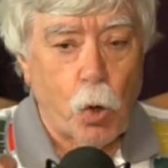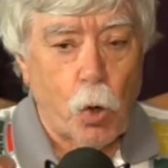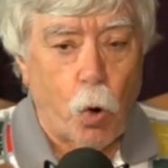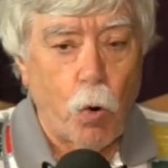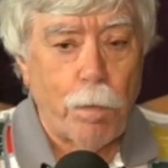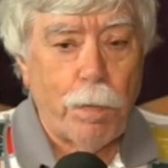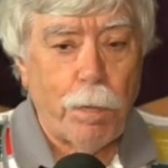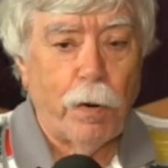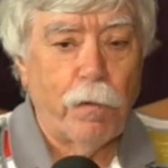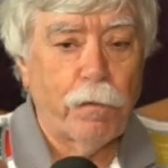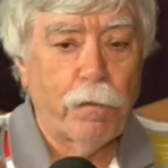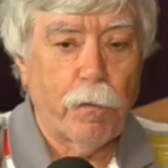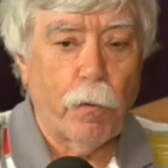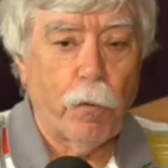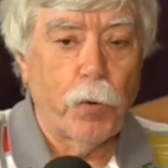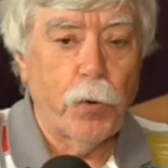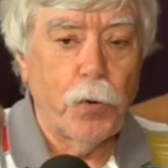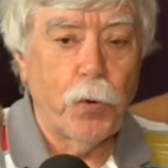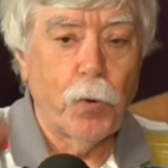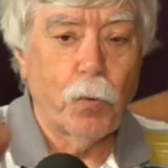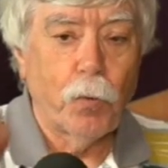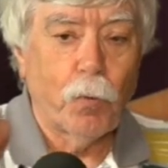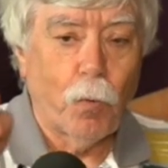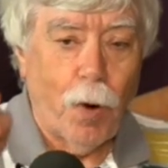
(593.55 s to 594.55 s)
open for
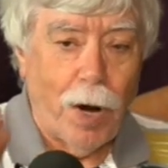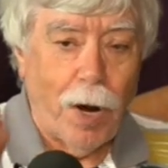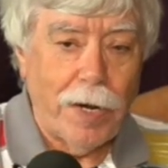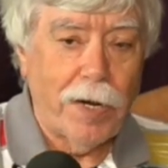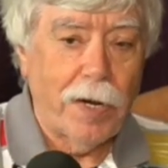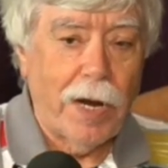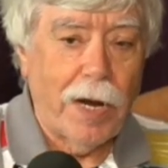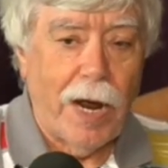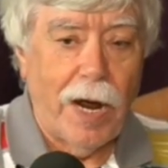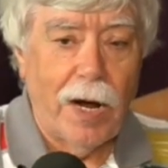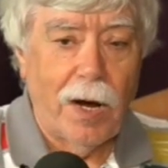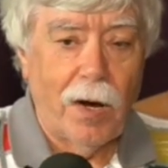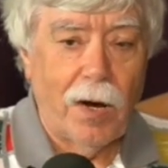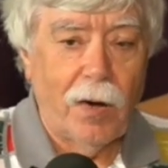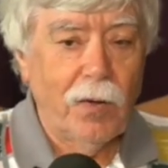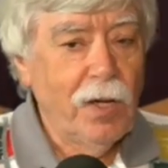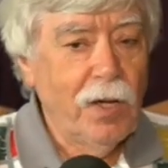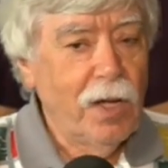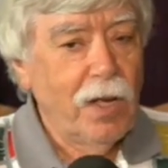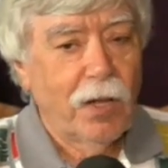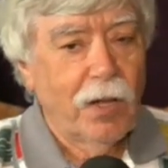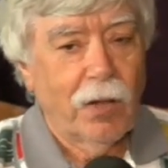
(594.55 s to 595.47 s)
you right now.